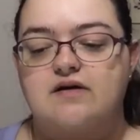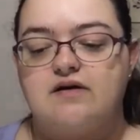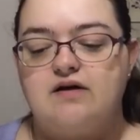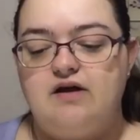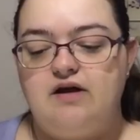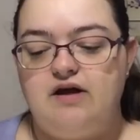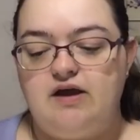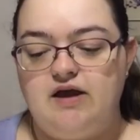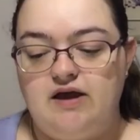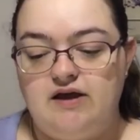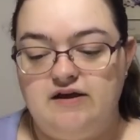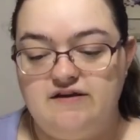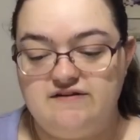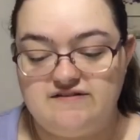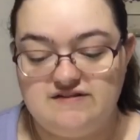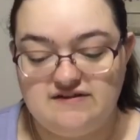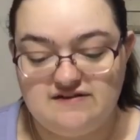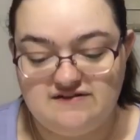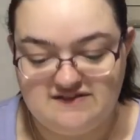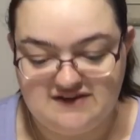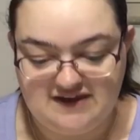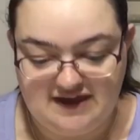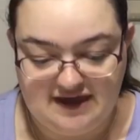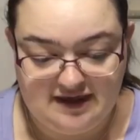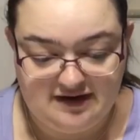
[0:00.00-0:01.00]
it's
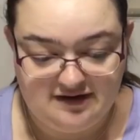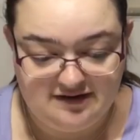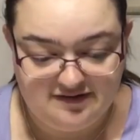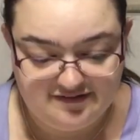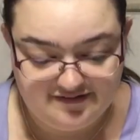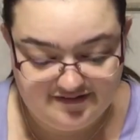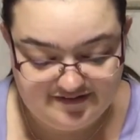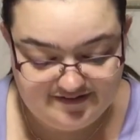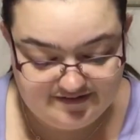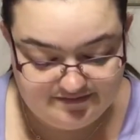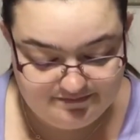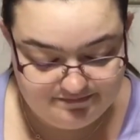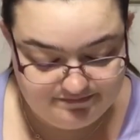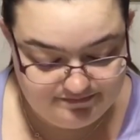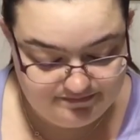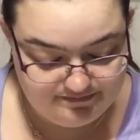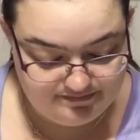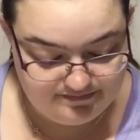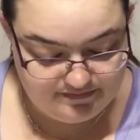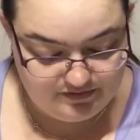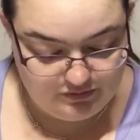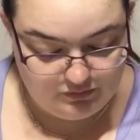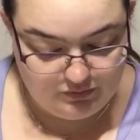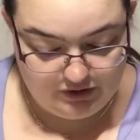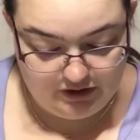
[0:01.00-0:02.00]
intense
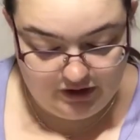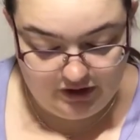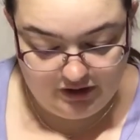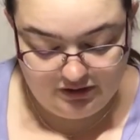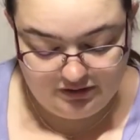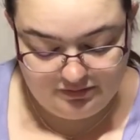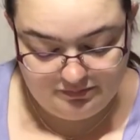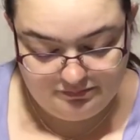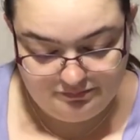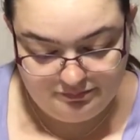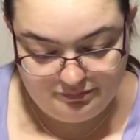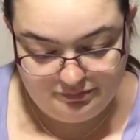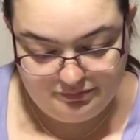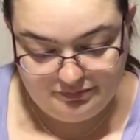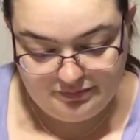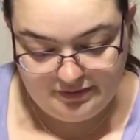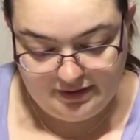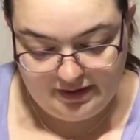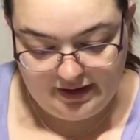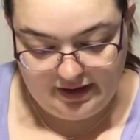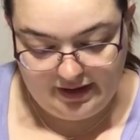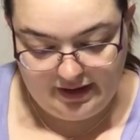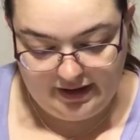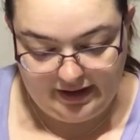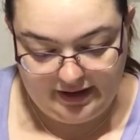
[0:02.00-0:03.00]
work,
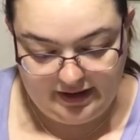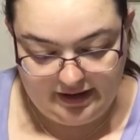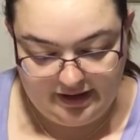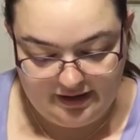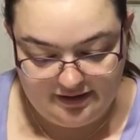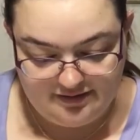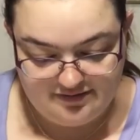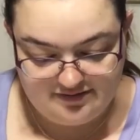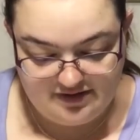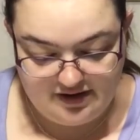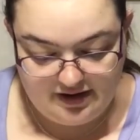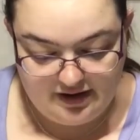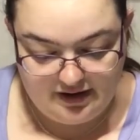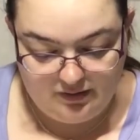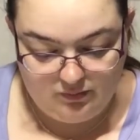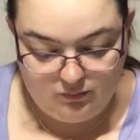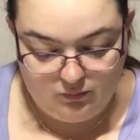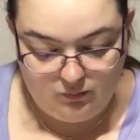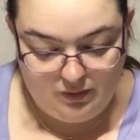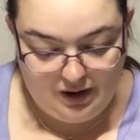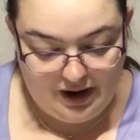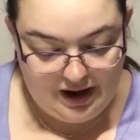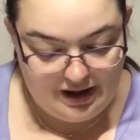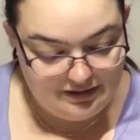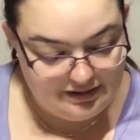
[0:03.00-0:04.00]
and
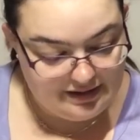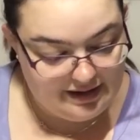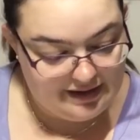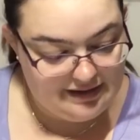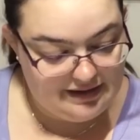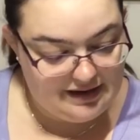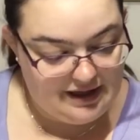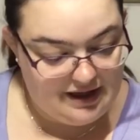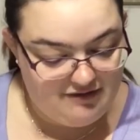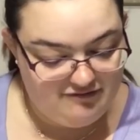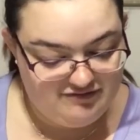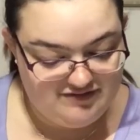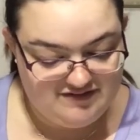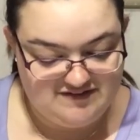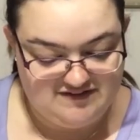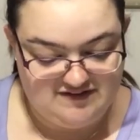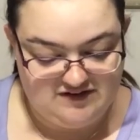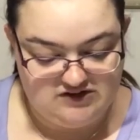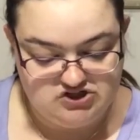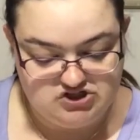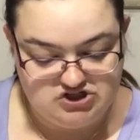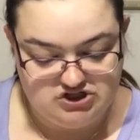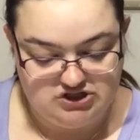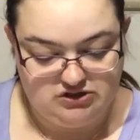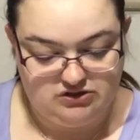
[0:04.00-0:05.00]
while I love
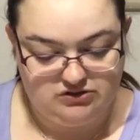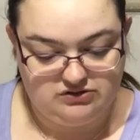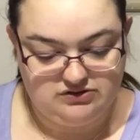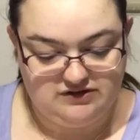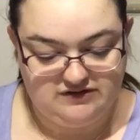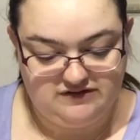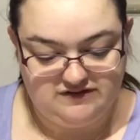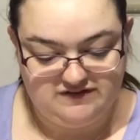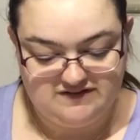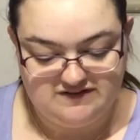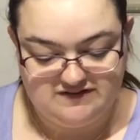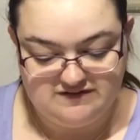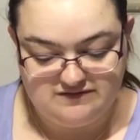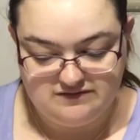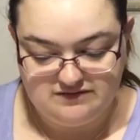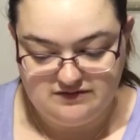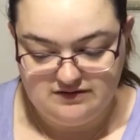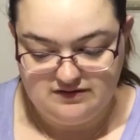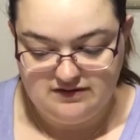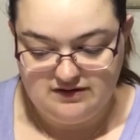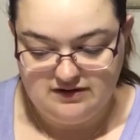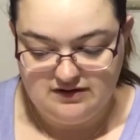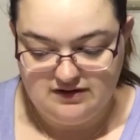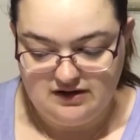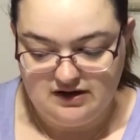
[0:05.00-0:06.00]
stitching on this,
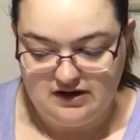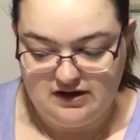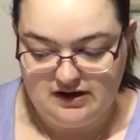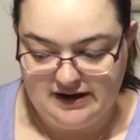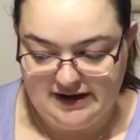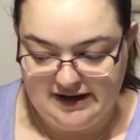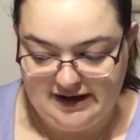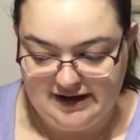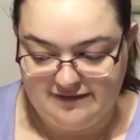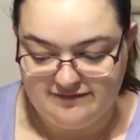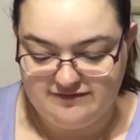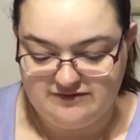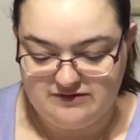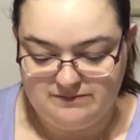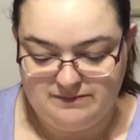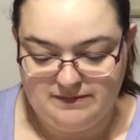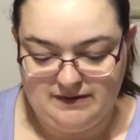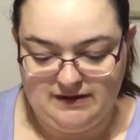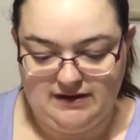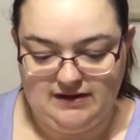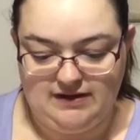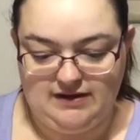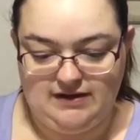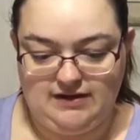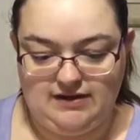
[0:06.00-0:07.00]
I have to
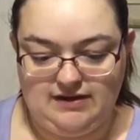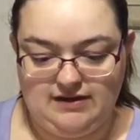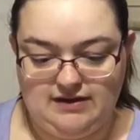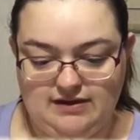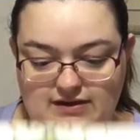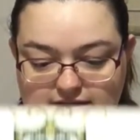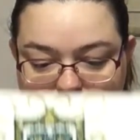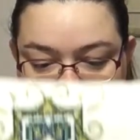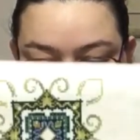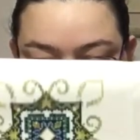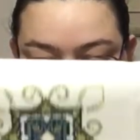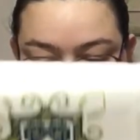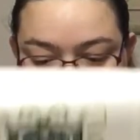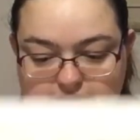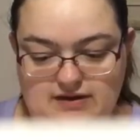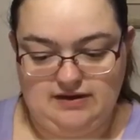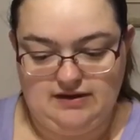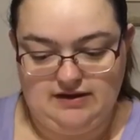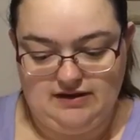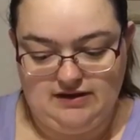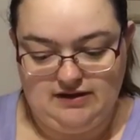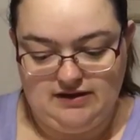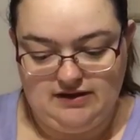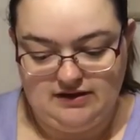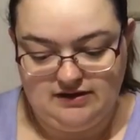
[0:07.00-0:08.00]
be
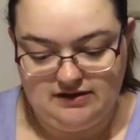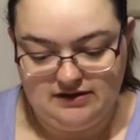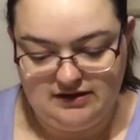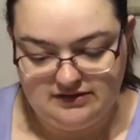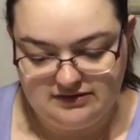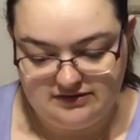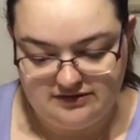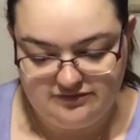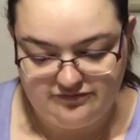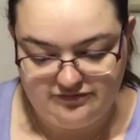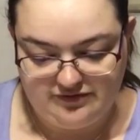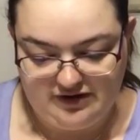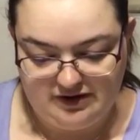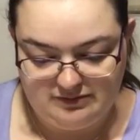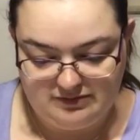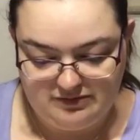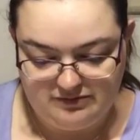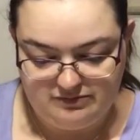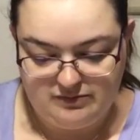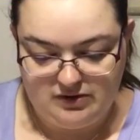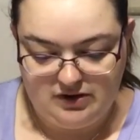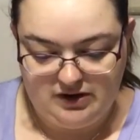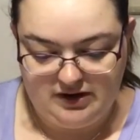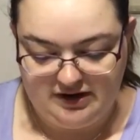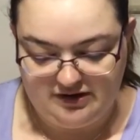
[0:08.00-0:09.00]
in the frame of
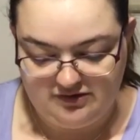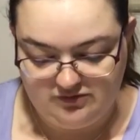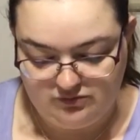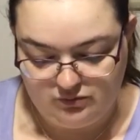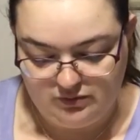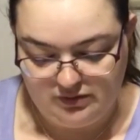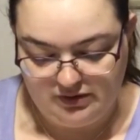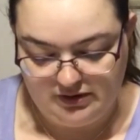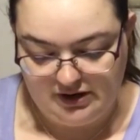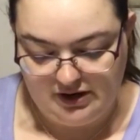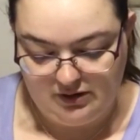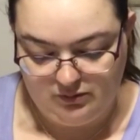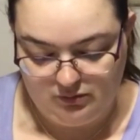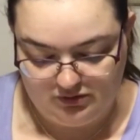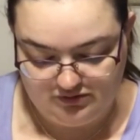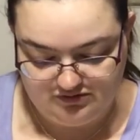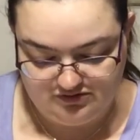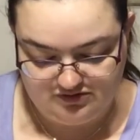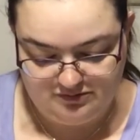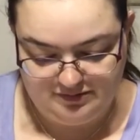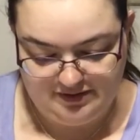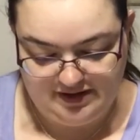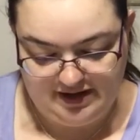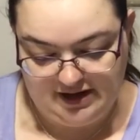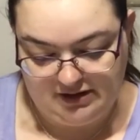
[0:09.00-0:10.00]
mind where I want to
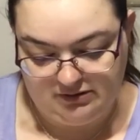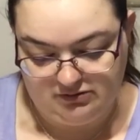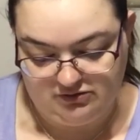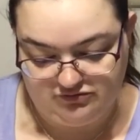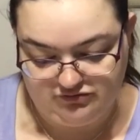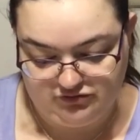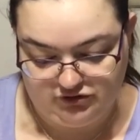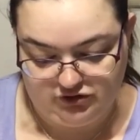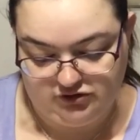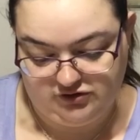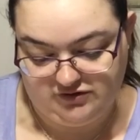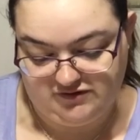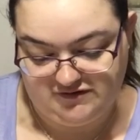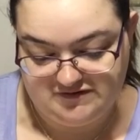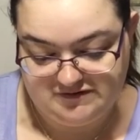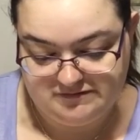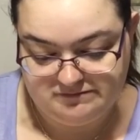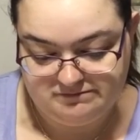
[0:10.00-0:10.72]
be able to focus.